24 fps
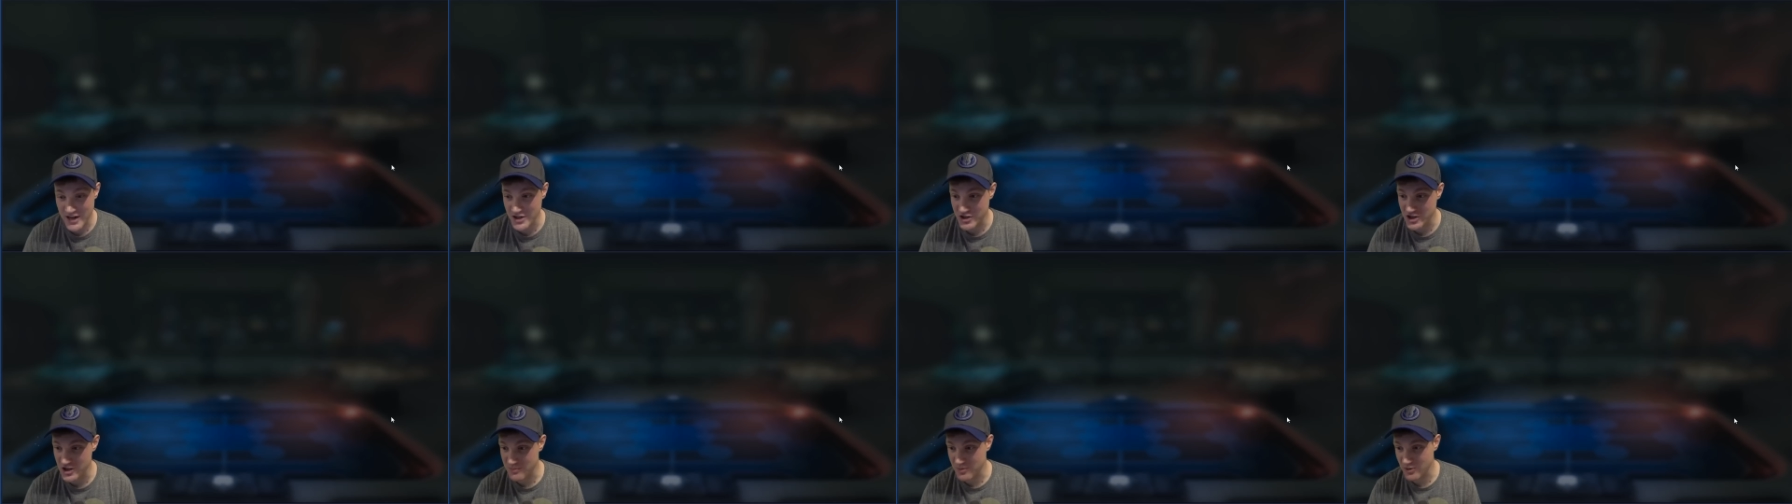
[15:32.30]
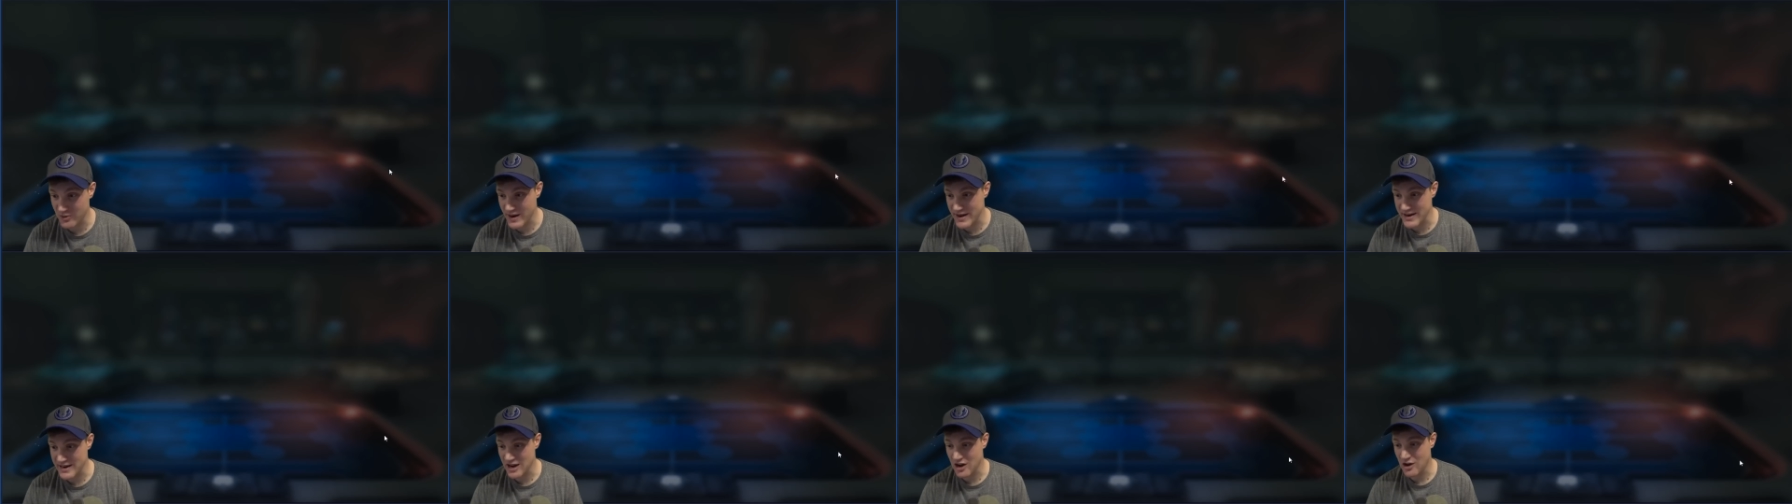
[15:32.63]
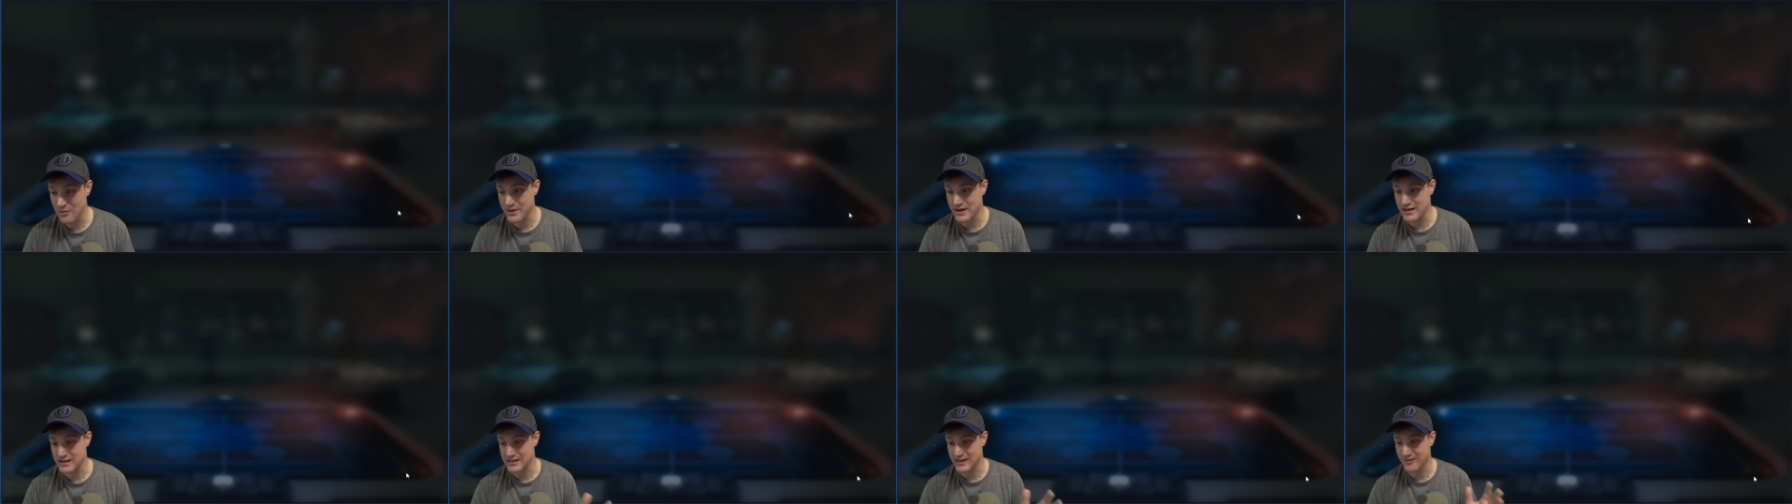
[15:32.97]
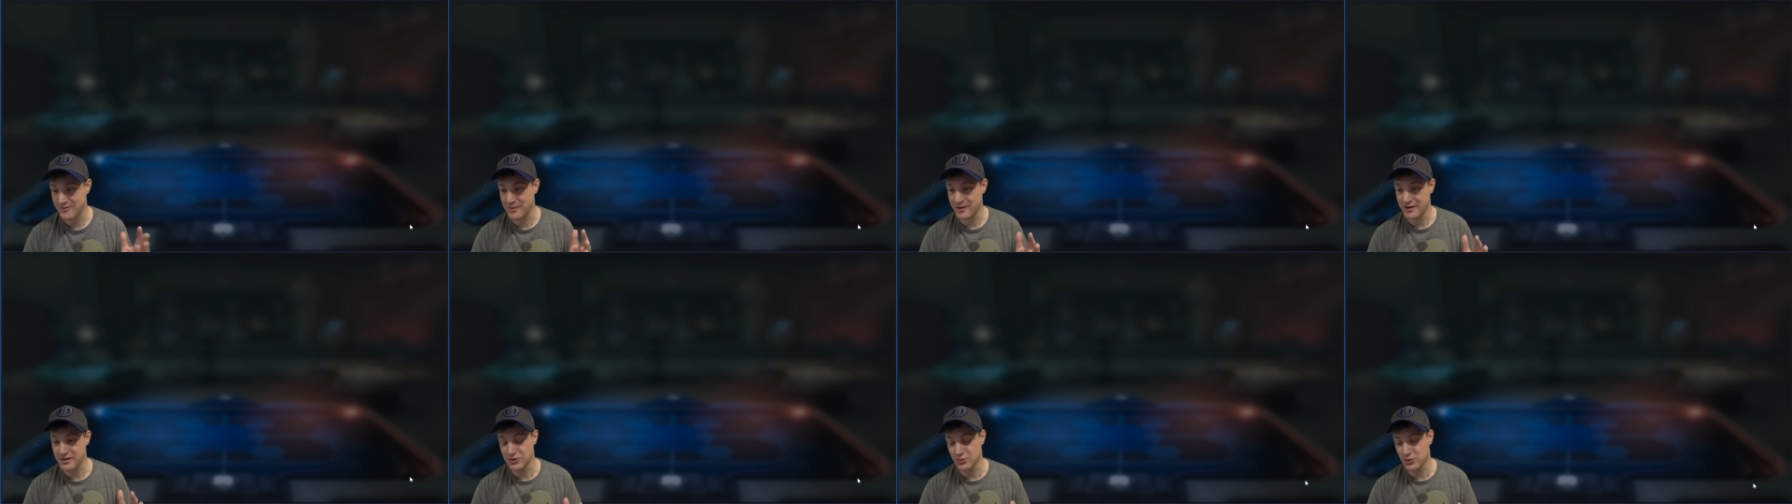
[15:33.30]
Range Trooper right now because
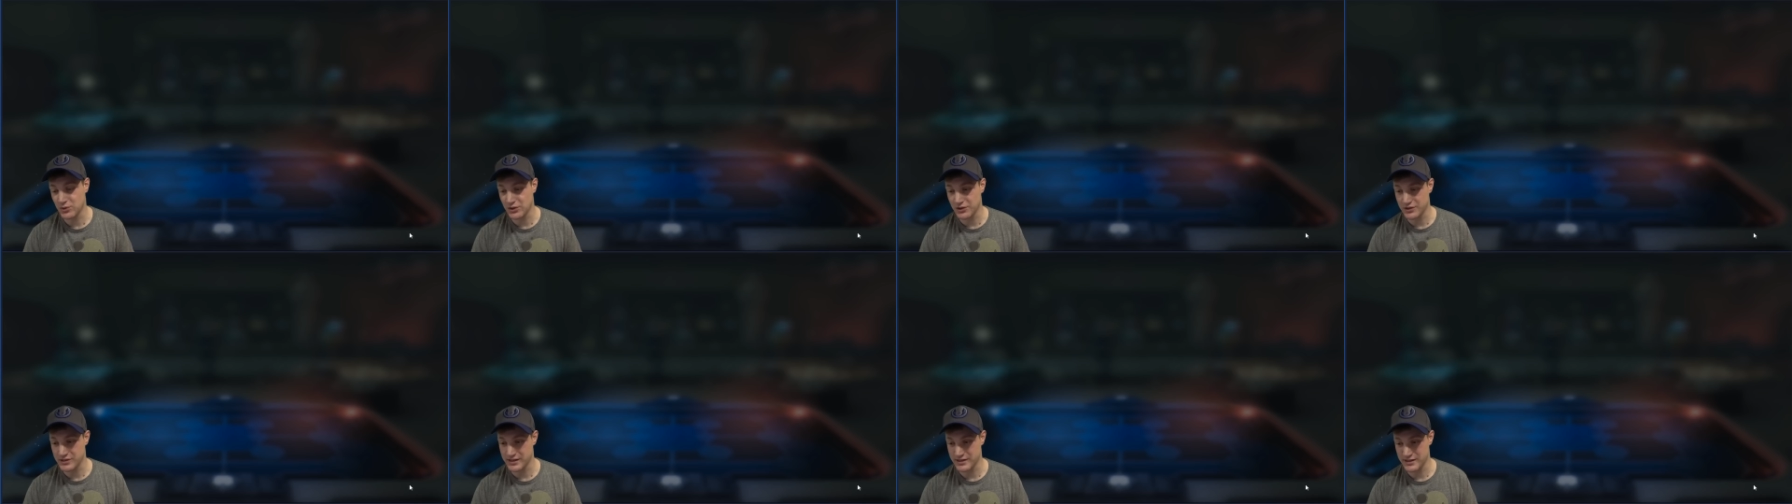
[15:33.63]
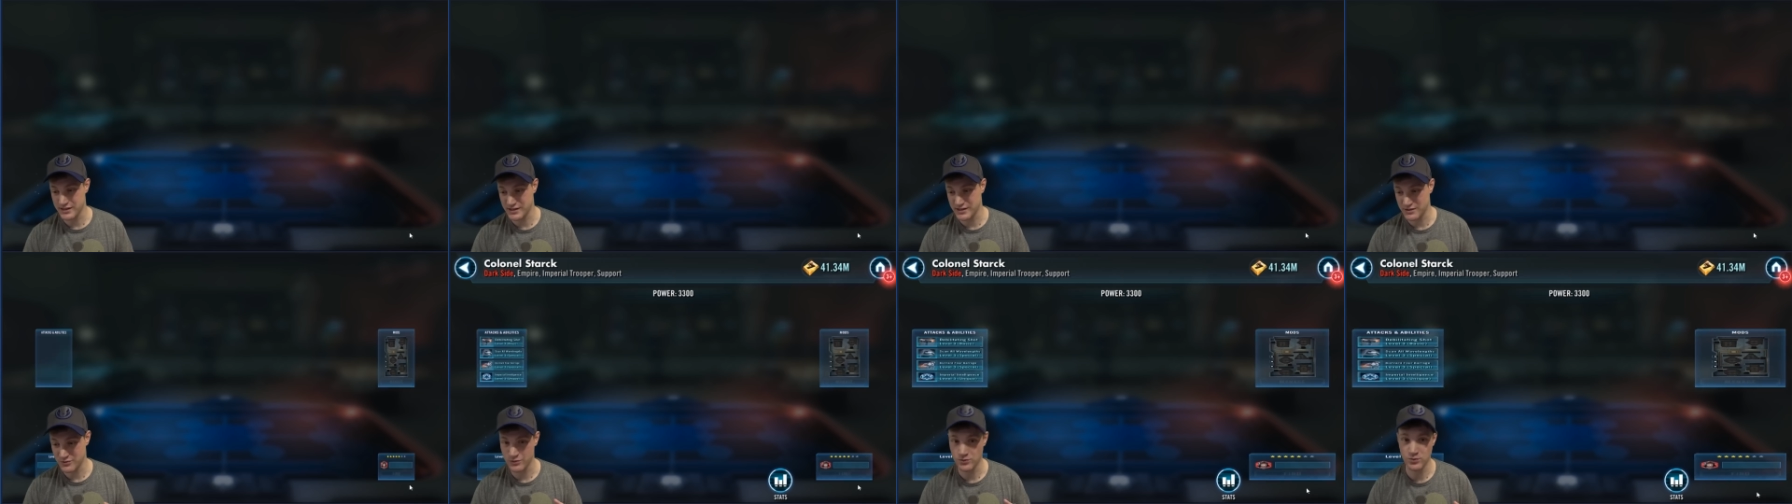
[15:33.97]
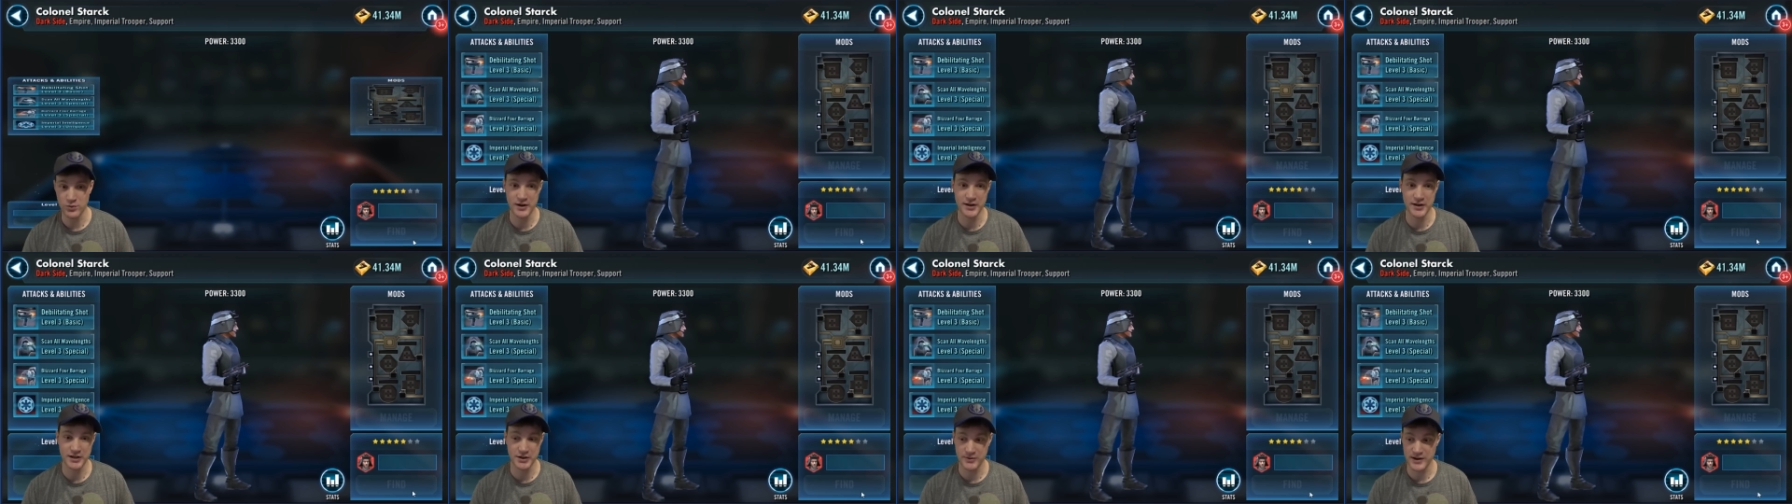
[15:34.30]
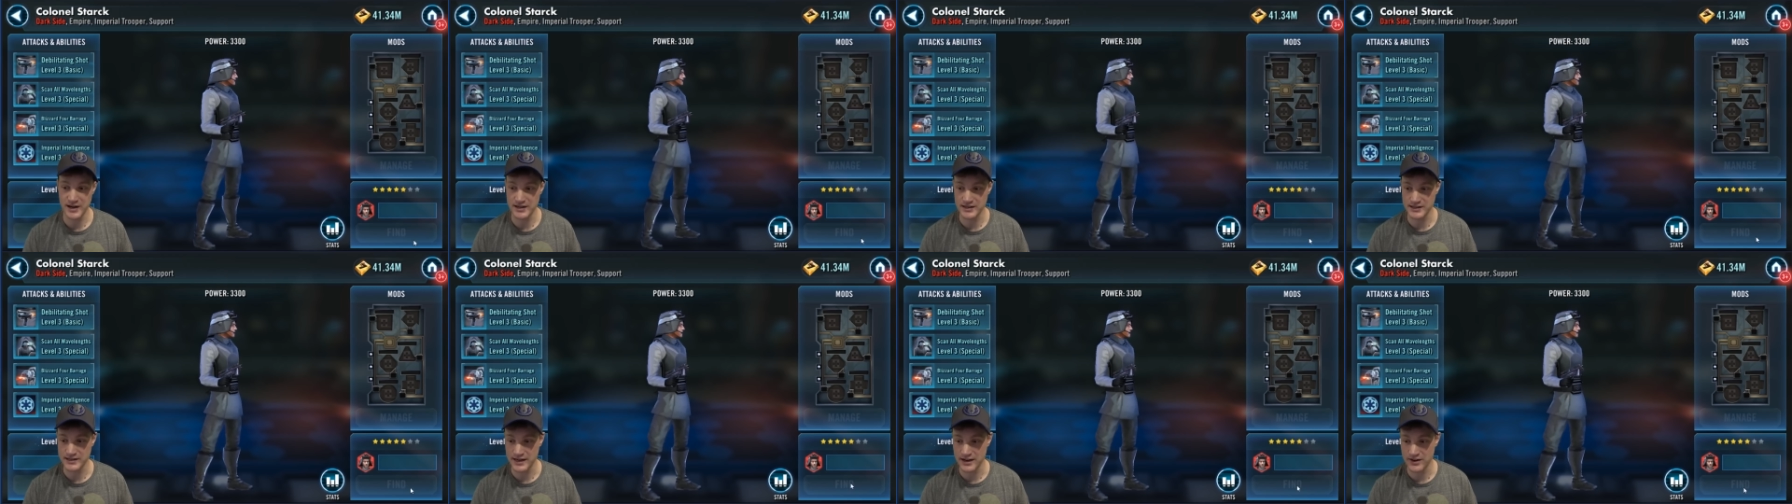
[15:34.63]
everybody in the world says it's one of the
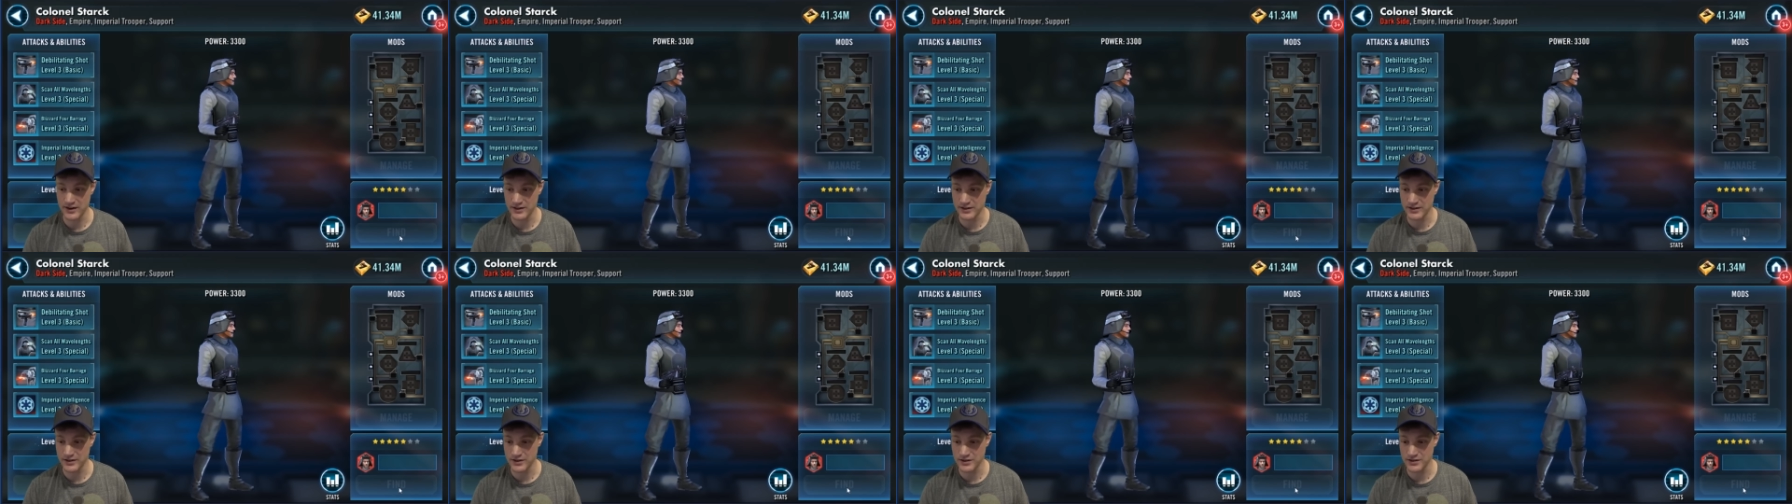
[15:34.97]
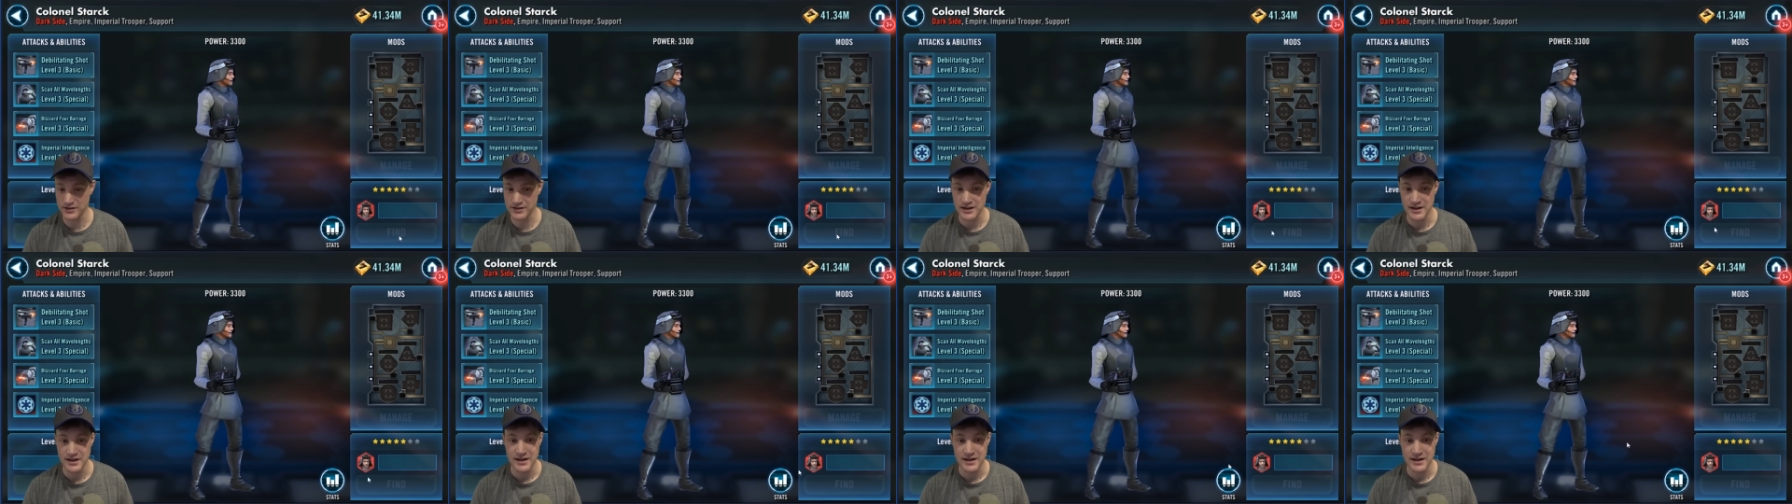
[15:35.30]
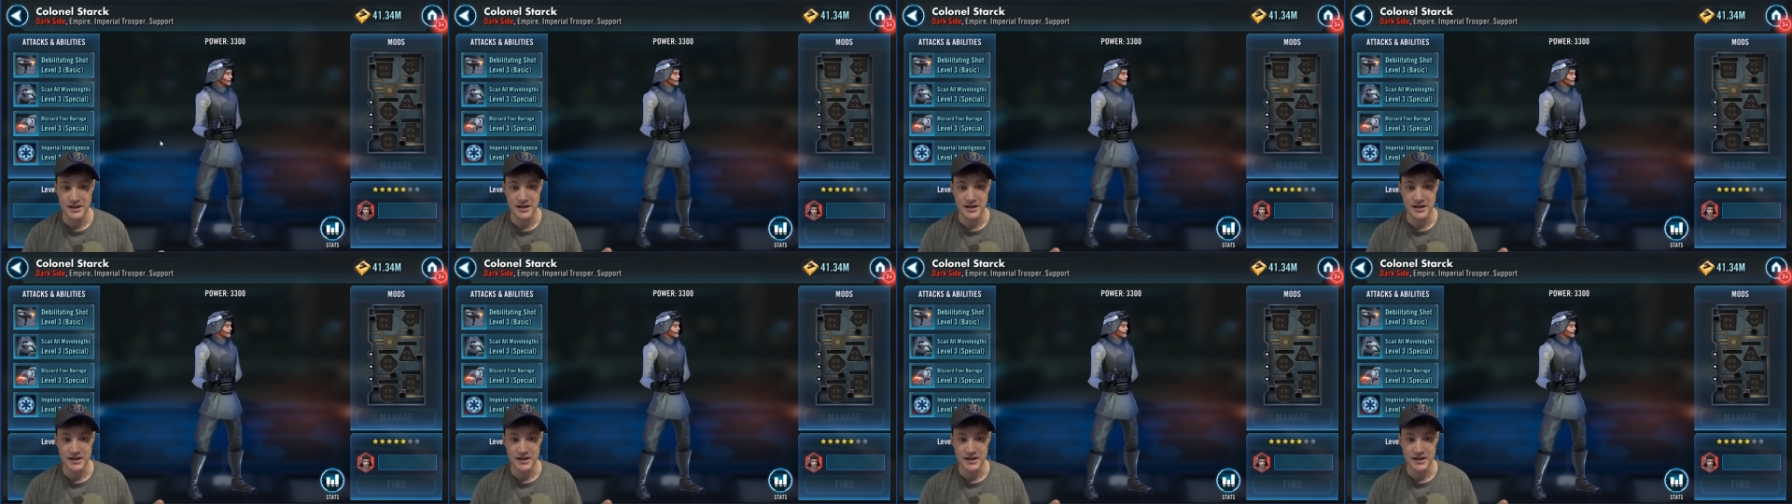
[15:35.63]
greatest characters.